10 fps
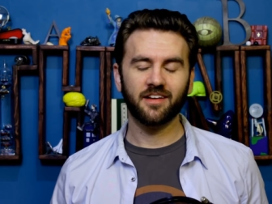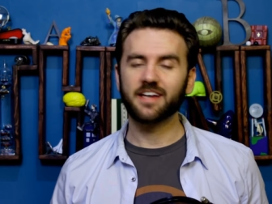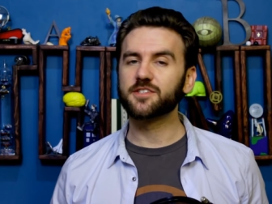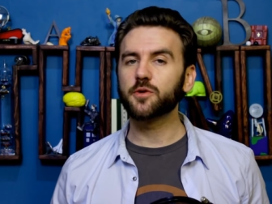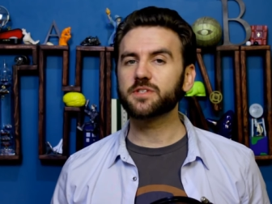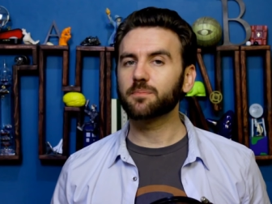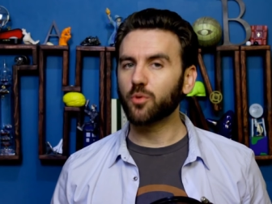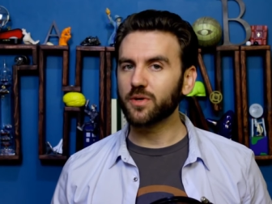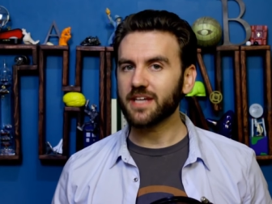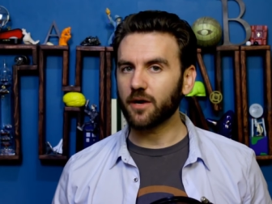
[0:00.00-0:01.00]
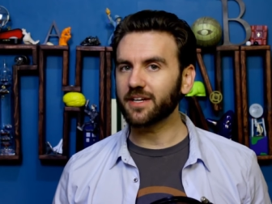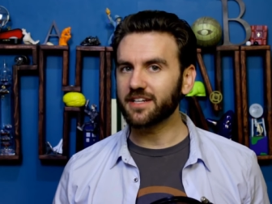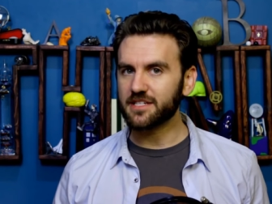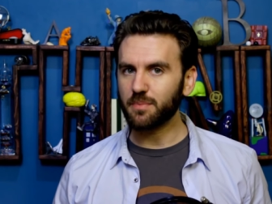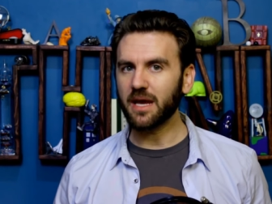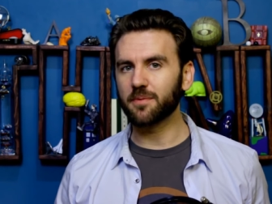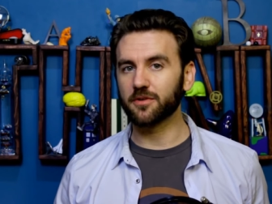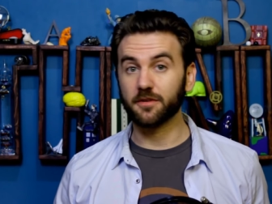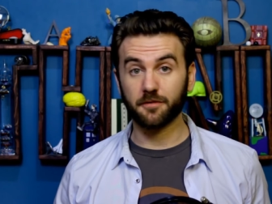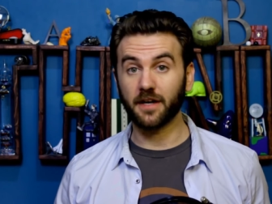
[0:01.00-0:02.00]
As Nozick points out in his paper
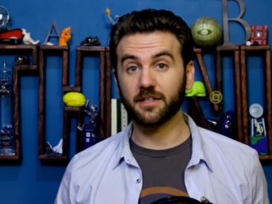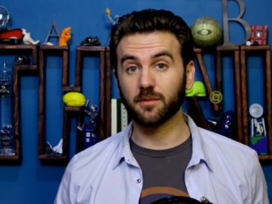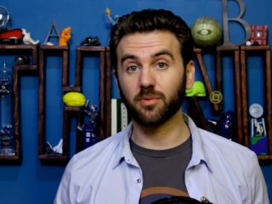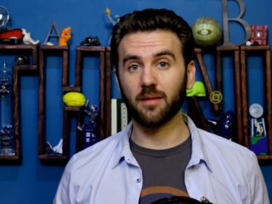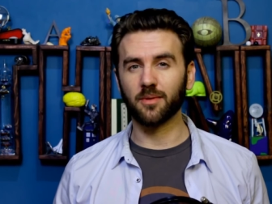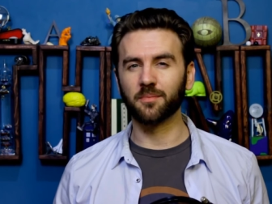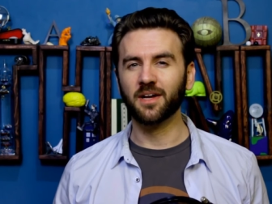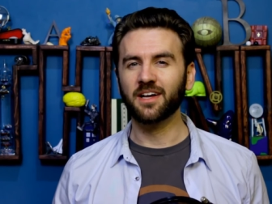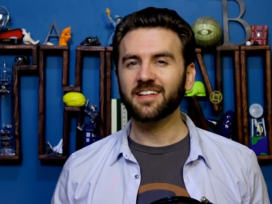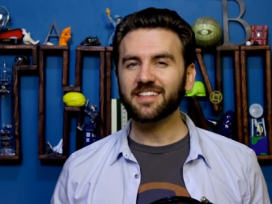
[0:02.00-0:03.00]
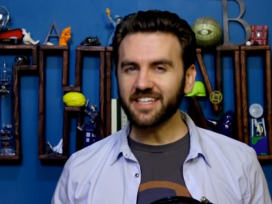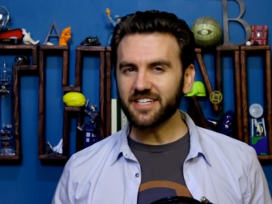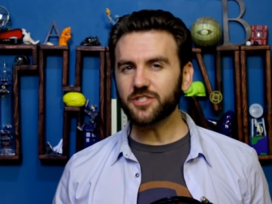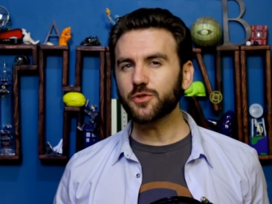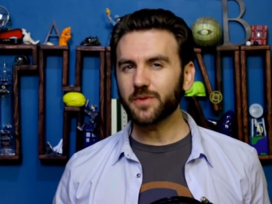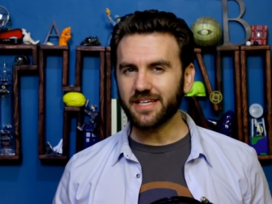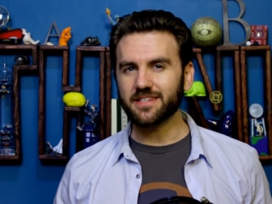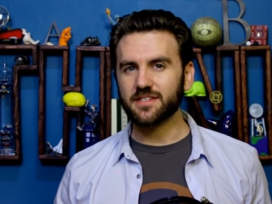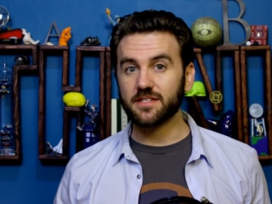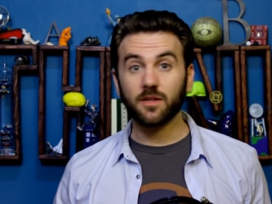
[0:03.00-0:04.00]
defining the problem, the issue
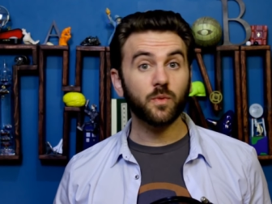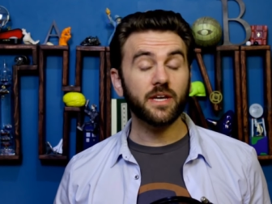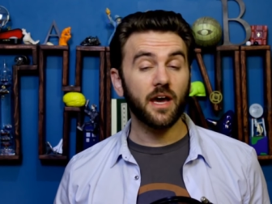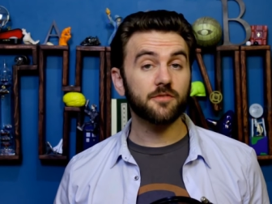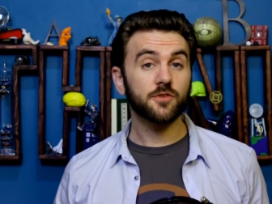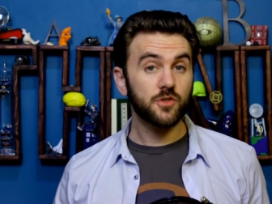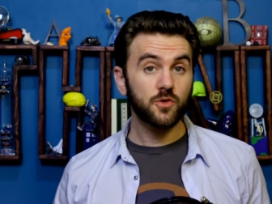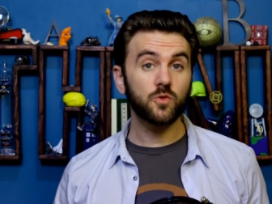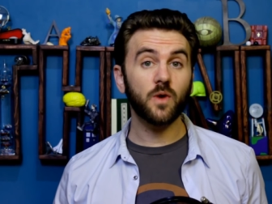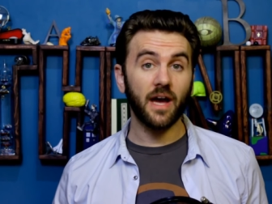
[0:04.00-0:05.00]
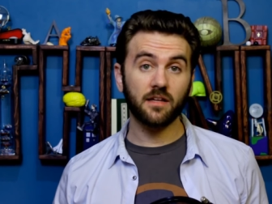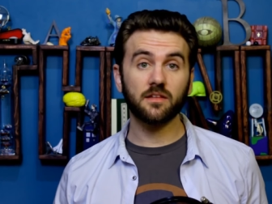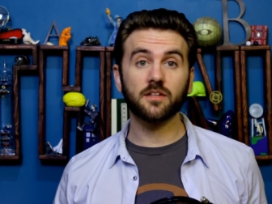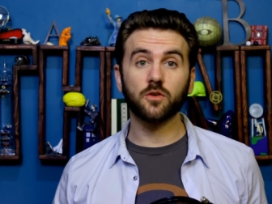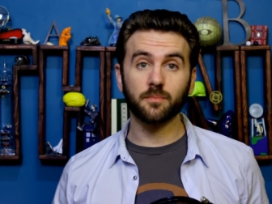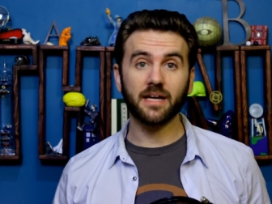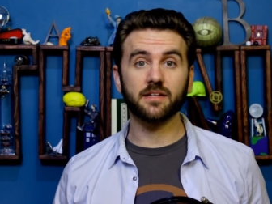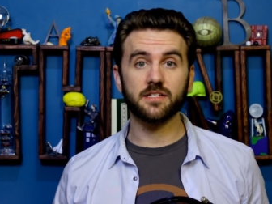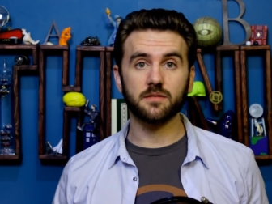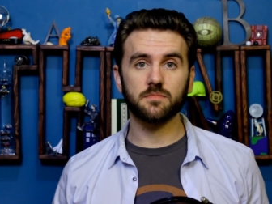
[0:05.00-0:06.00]
is that we have two analytical
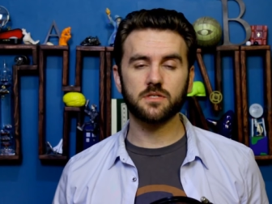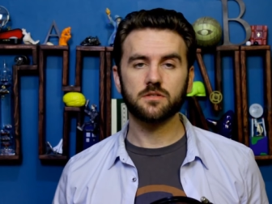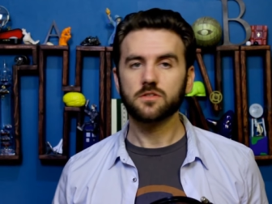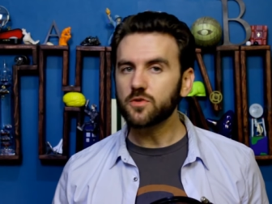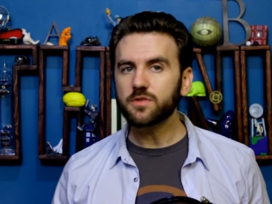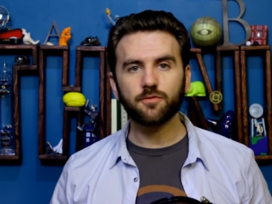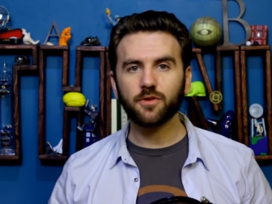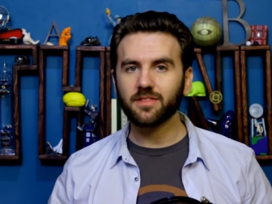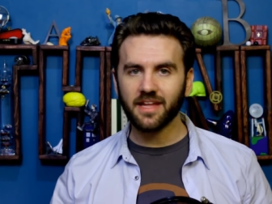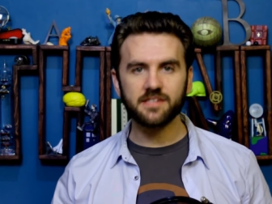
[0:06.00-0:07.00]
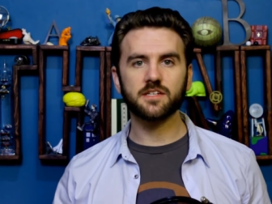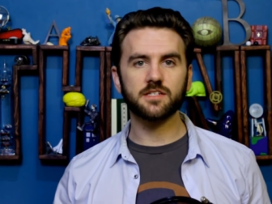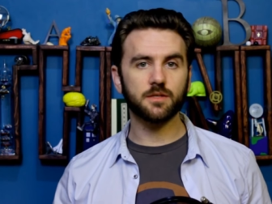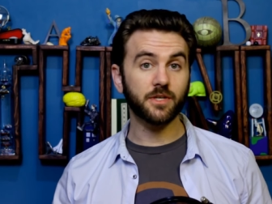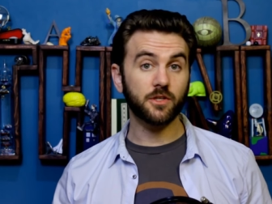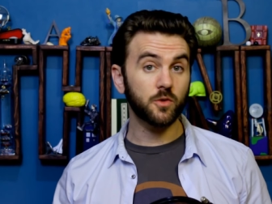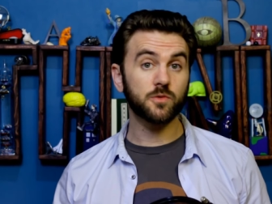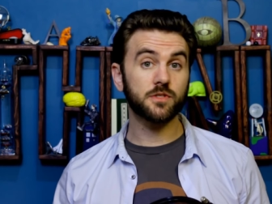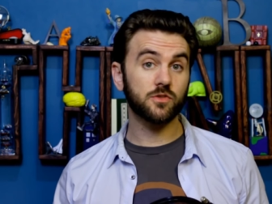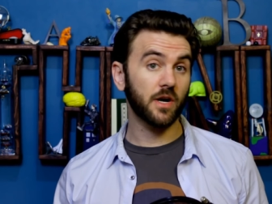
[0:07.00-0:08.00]
mechanisms, two different lenses that we
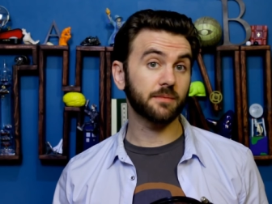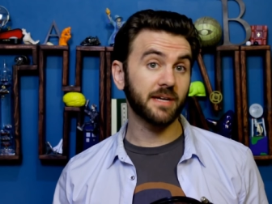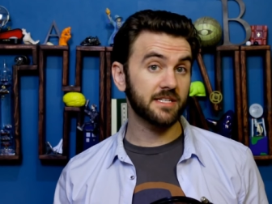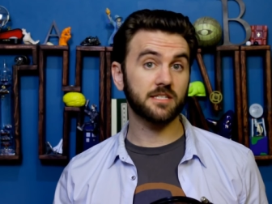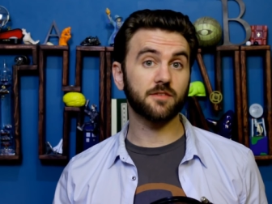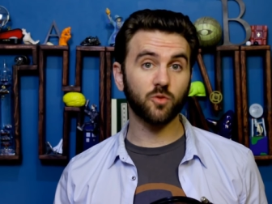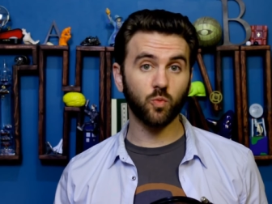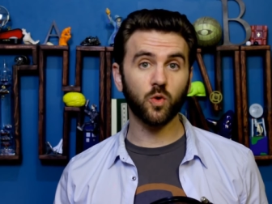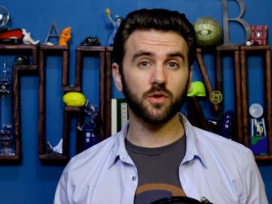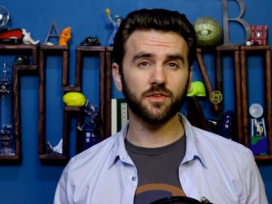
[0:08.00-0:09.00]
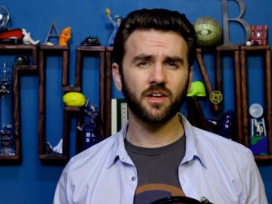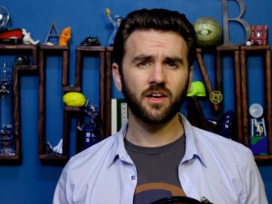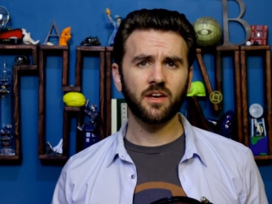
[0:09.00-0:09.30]
use to try to make sense of the world,